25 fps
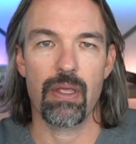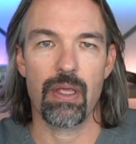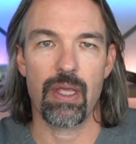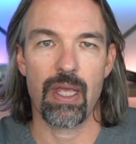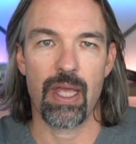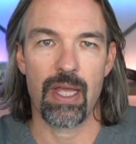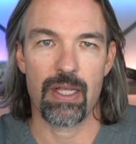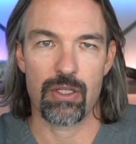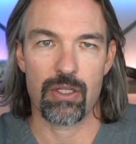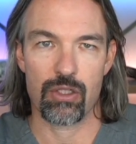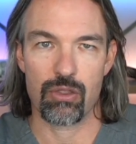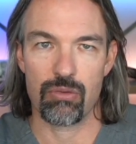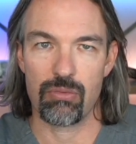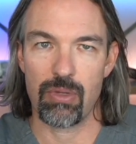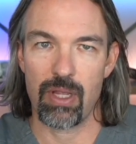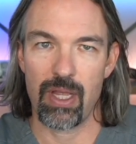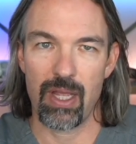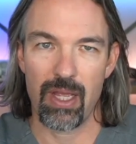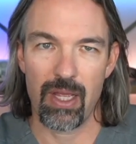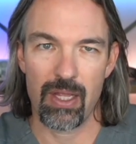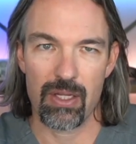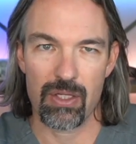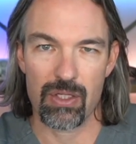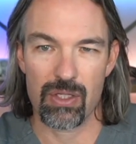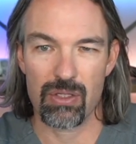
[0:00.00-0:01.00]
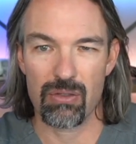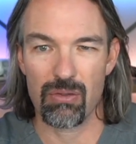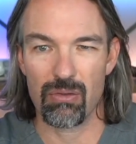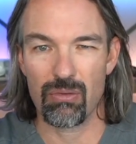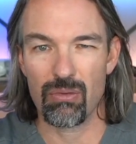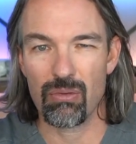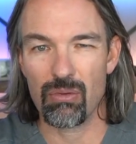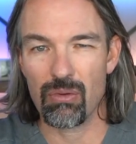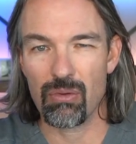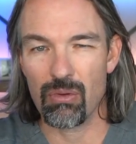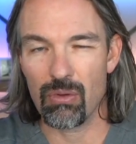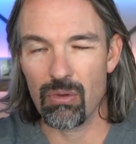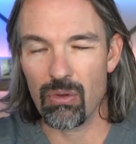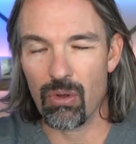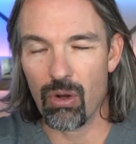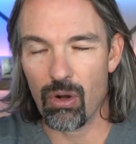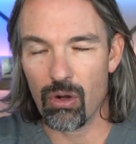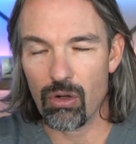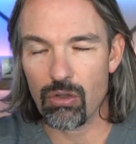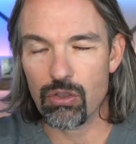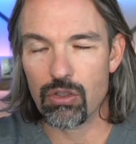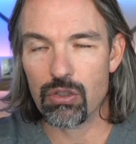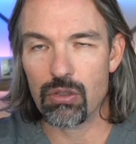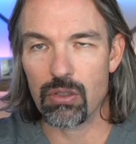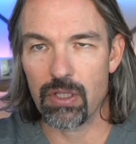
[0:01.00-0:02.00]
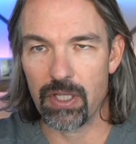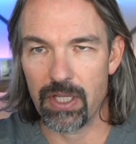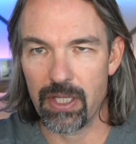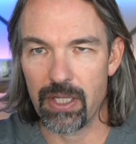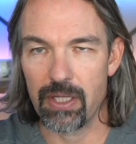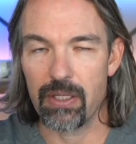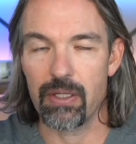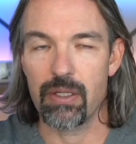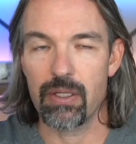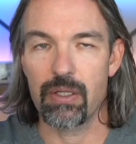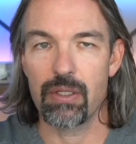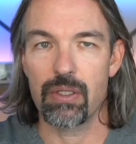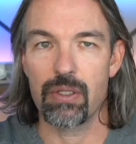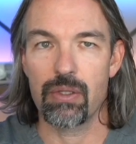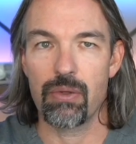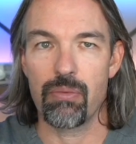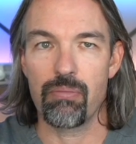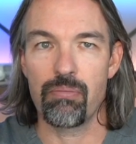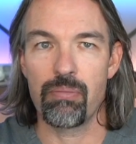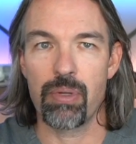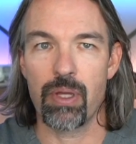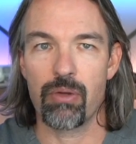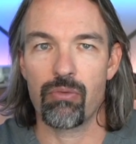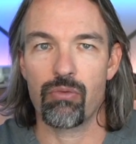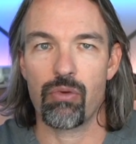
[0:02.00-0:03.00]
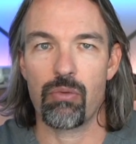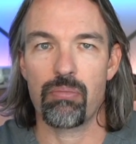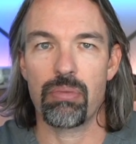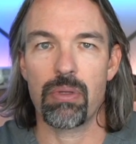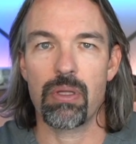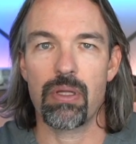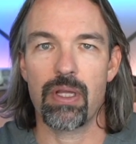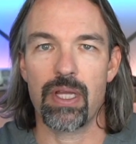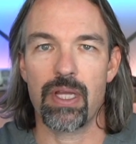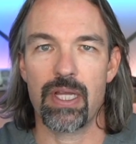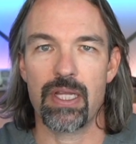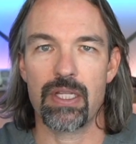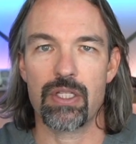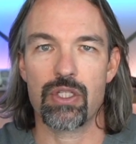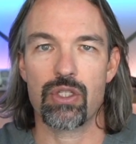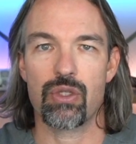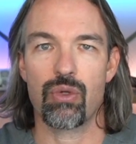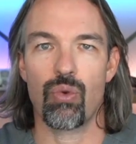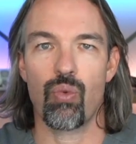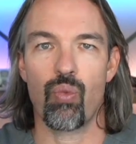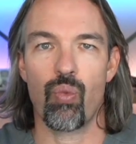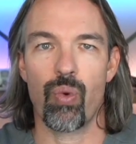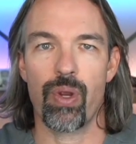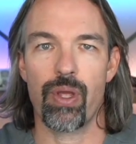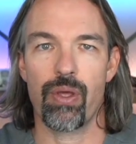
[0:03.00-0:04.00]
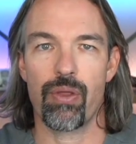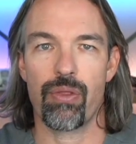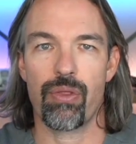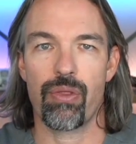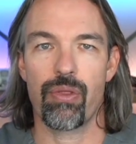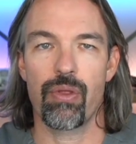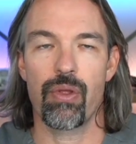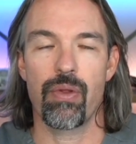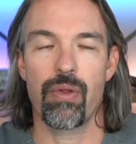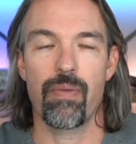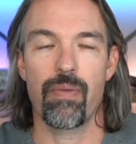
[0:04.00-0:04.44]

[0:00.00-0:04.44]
has largely been replaced with